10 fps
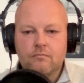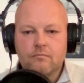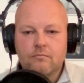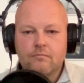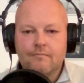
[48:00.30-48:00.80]

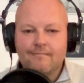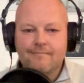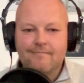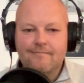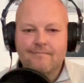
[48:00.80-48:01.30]

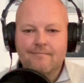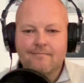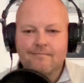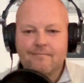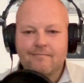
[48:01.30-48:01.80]

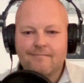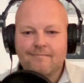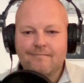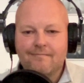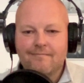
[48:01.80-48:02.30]

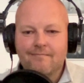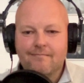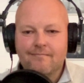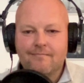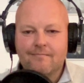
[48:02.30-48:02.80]

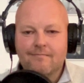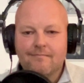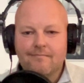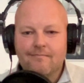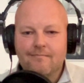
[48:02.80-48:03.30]

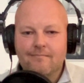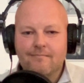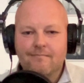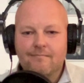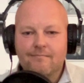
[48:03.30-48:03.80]

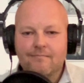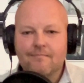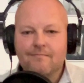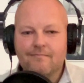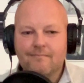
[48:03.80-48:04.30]

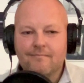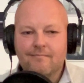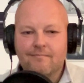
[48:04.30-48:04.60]
(silent)